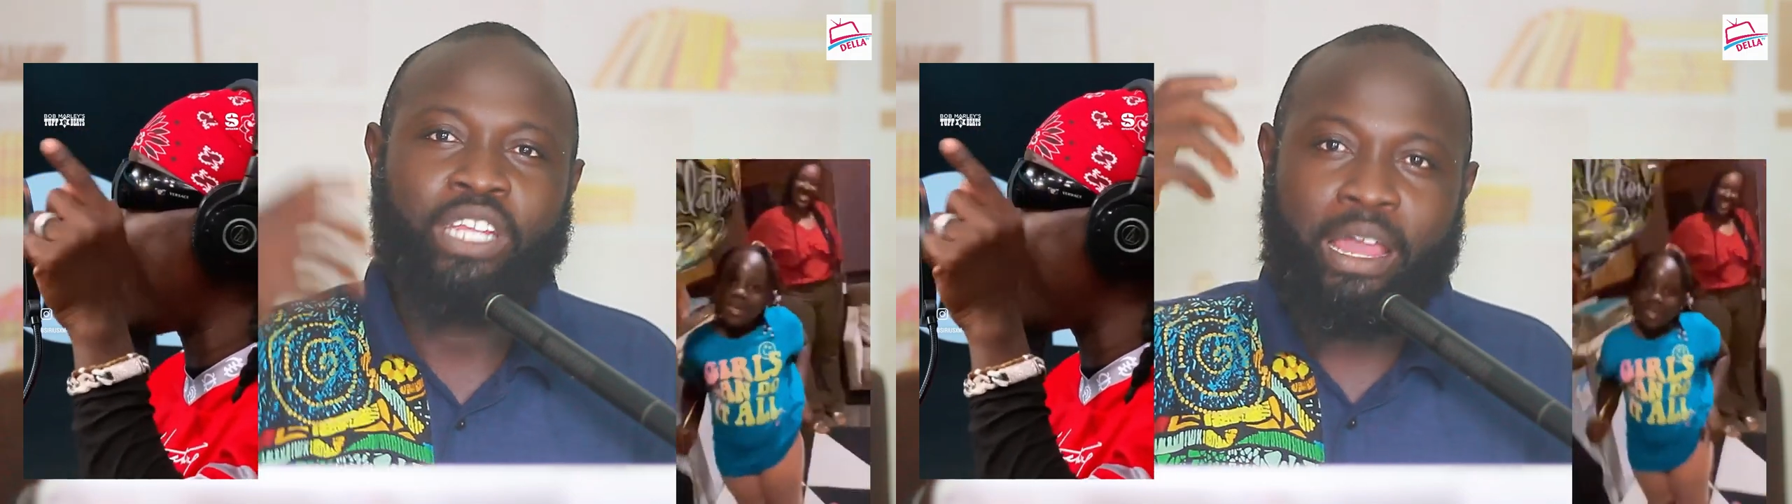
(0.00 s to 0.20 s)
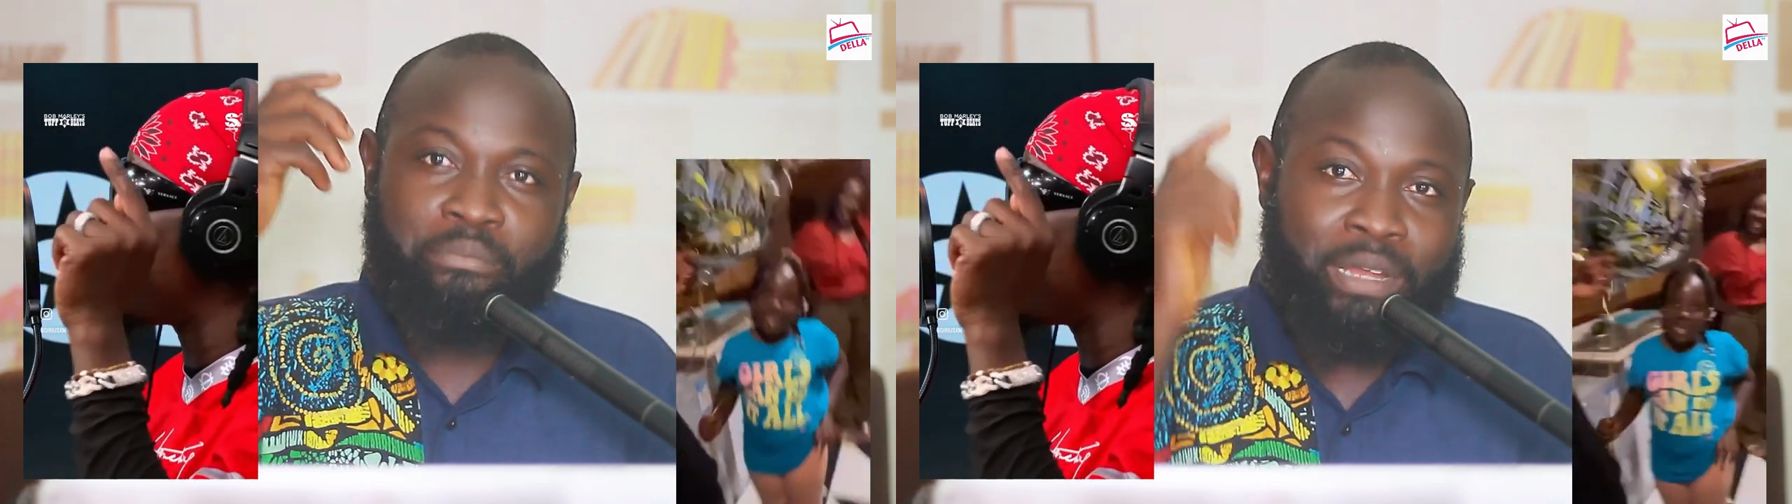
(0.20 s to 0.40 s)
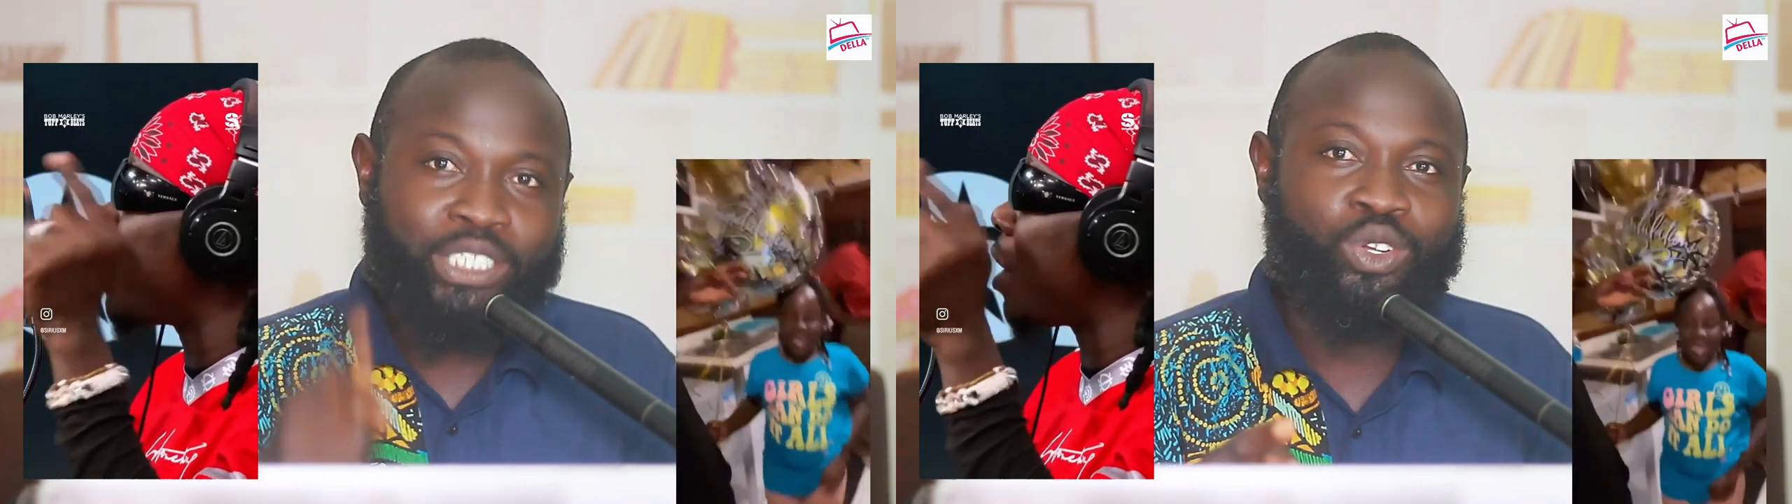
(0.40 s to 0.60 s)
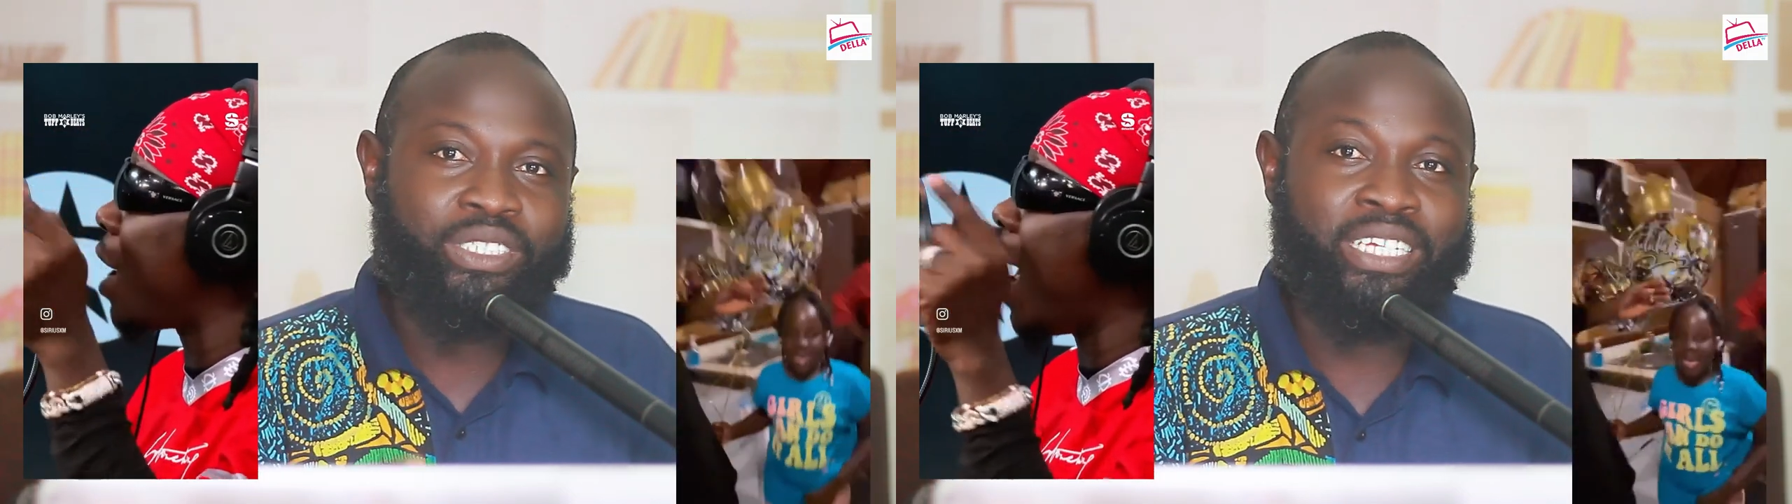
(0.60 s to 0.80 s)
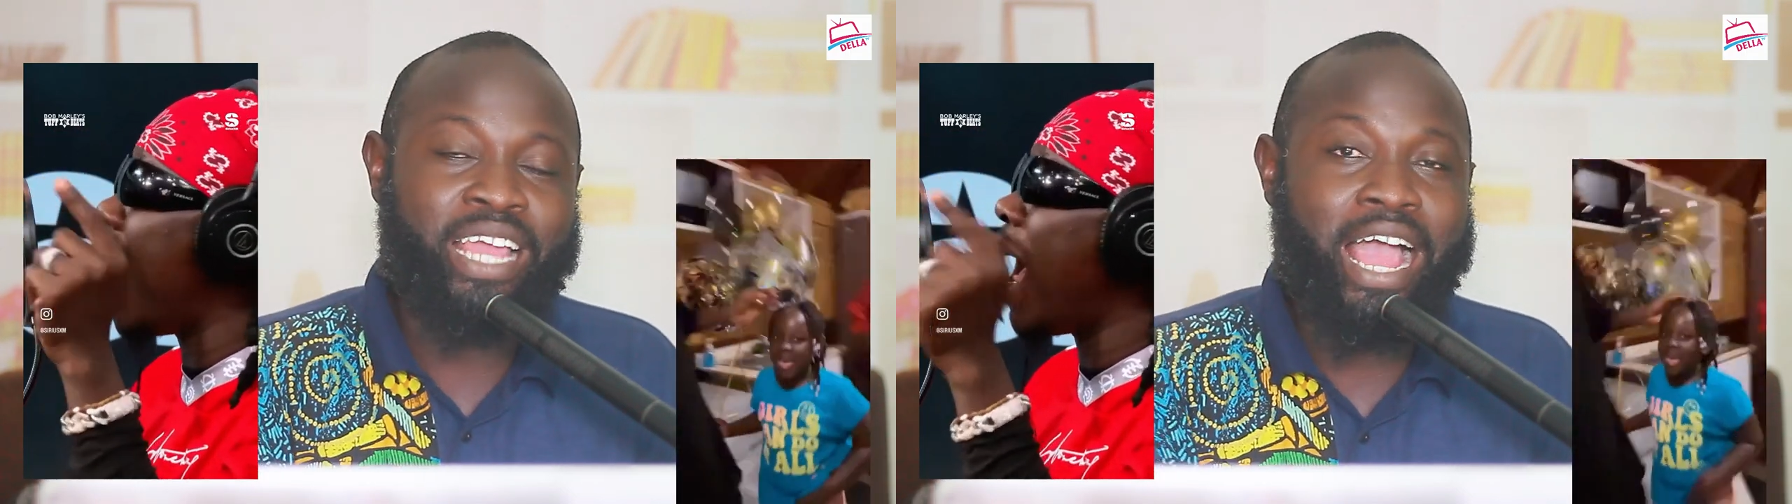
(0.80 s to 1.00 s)
and make
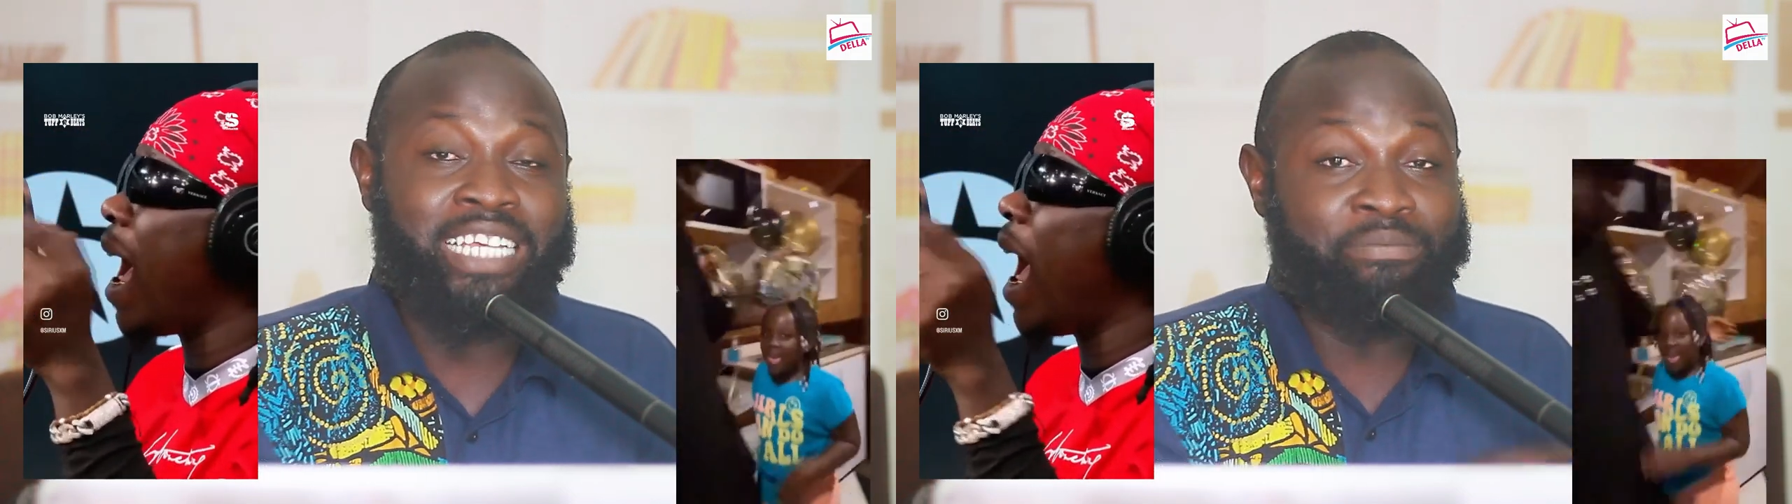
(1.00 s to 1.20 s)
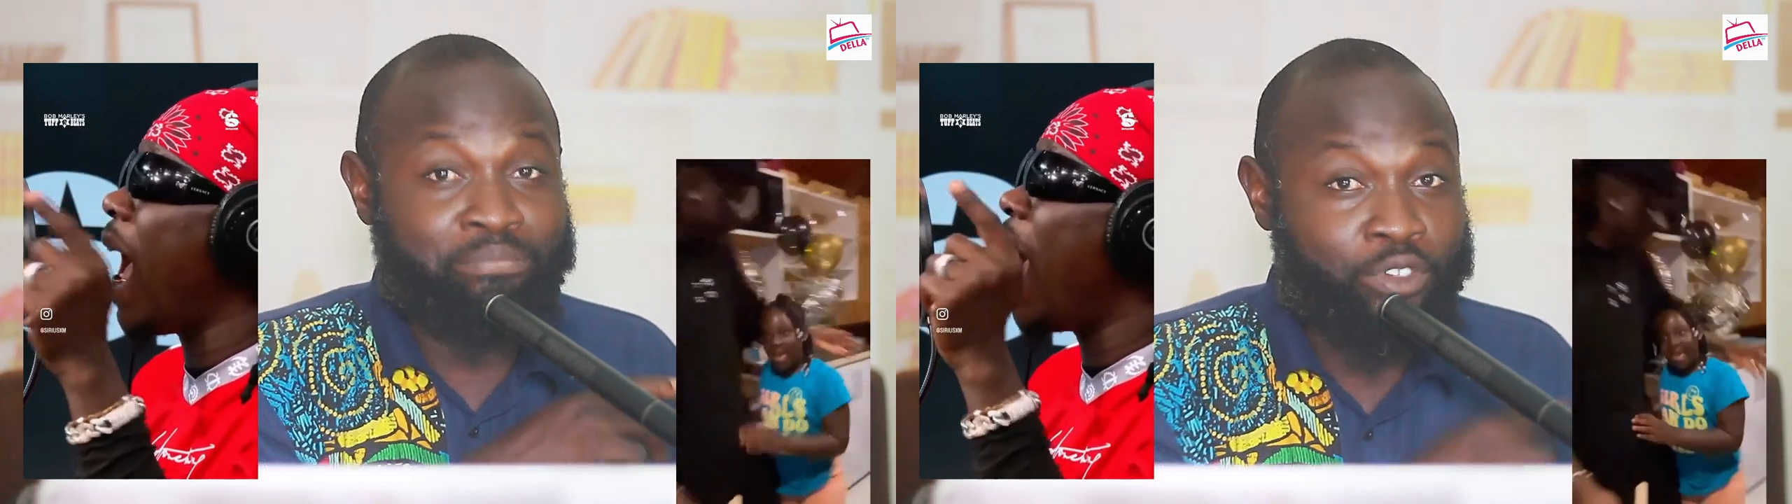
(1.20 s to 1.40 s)
sure say as